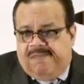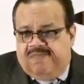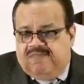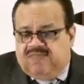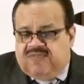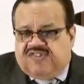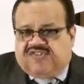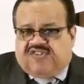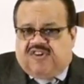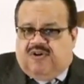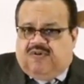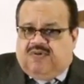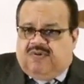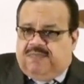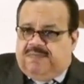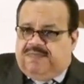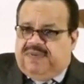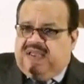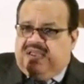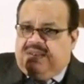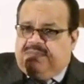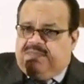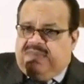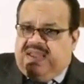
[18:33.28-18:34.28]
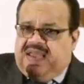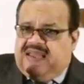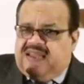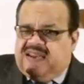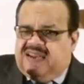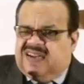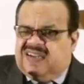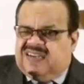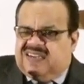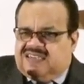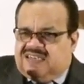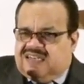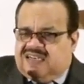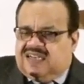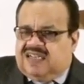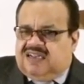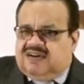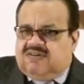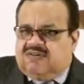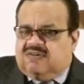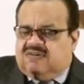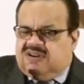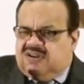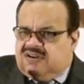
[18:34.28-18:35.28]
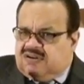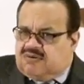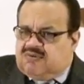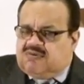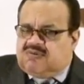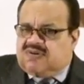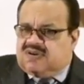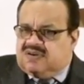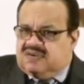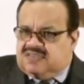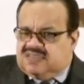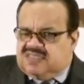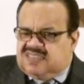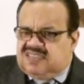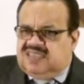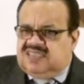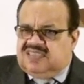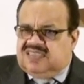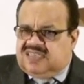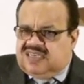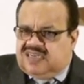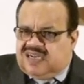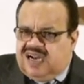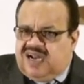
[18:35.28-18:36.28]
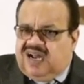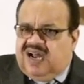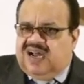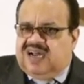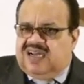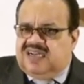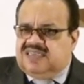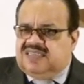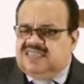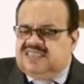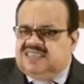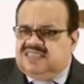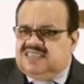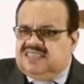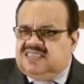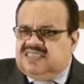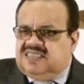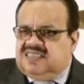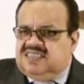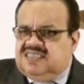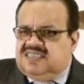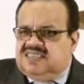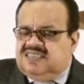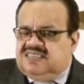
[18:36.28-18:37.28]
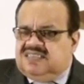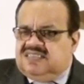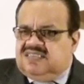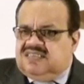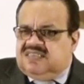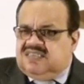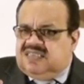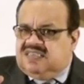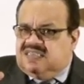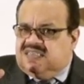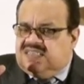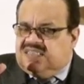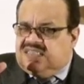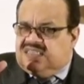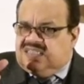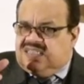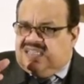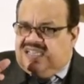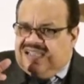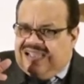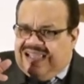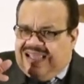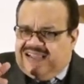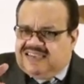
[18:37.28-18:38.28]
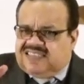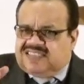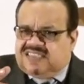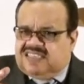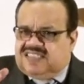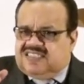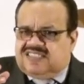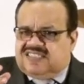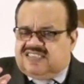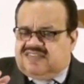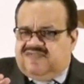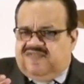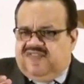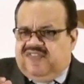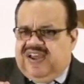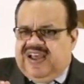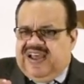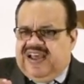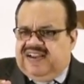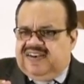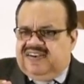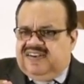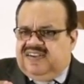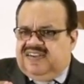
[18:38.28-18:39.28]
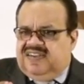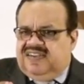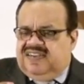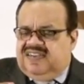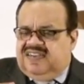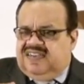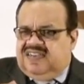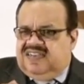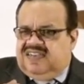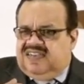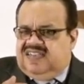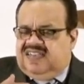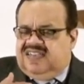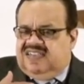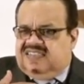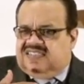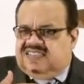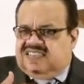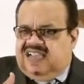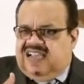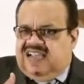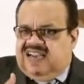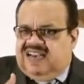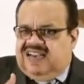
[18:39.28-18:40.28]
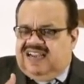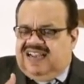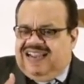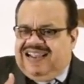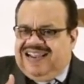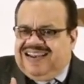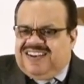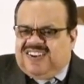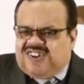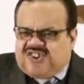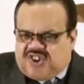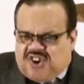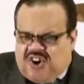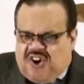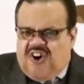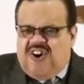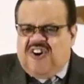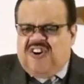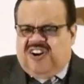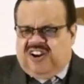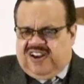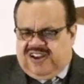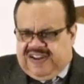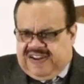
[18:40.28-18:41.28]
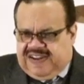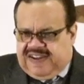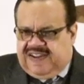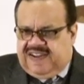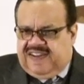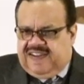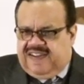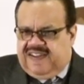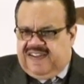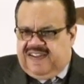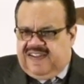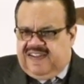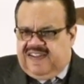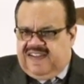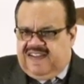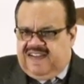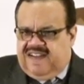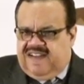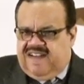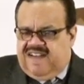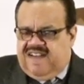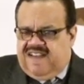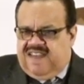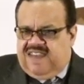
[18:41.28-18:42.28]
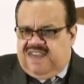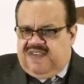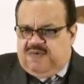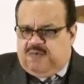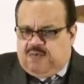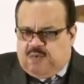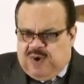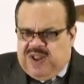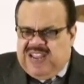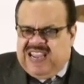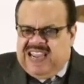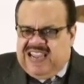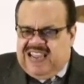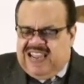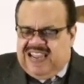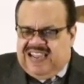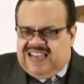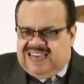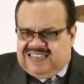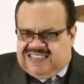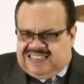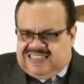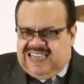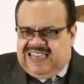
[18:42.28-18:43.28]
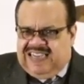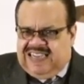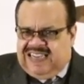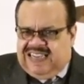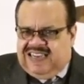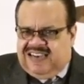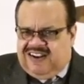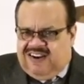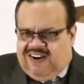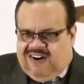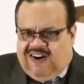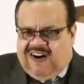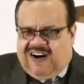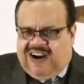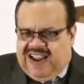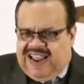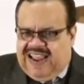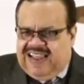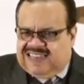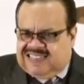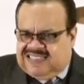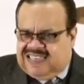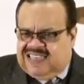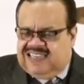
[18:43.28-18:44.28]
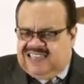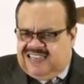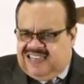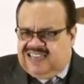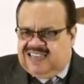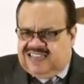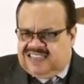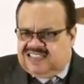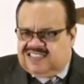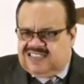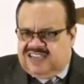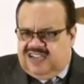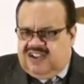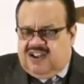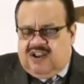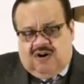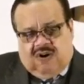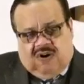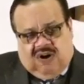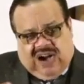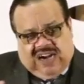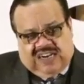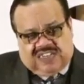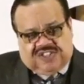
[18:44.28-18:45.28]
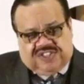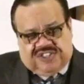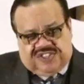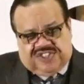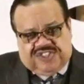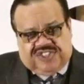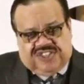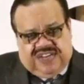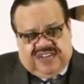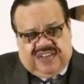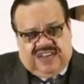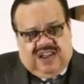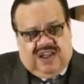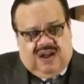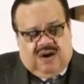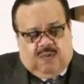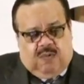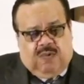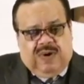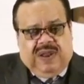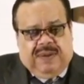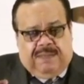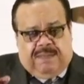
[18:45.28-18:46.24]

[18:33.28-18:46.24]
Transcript: So, being made a little lower than God, the essence of that is that internally we indeed are as He is, or I should say, we